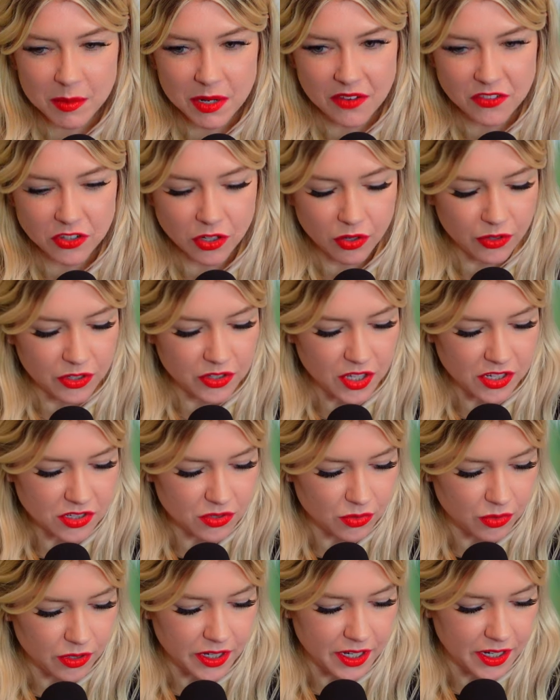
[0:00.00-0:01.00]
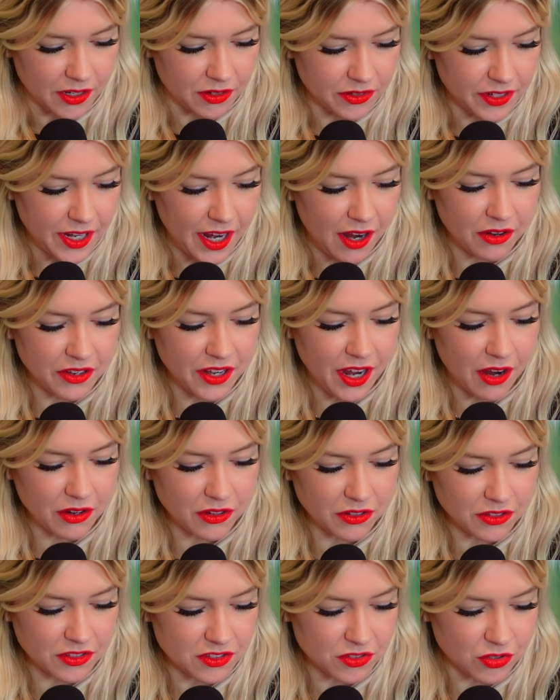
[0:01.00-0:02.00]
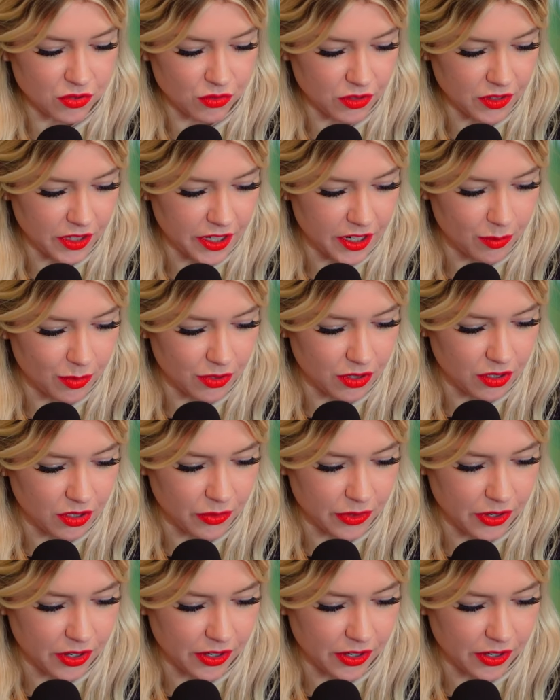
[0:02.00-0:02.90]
gonna have to go read that story now. Now yeah. now it's too relatable. We're